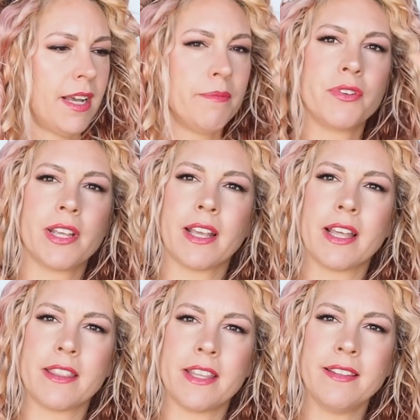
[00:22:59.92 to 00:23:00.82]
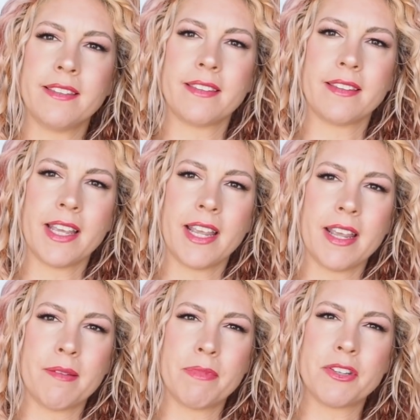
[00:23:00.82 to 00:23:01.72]
I'm doing this
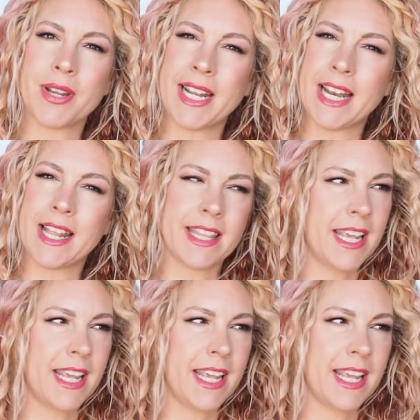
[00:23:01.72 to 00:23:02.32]
in between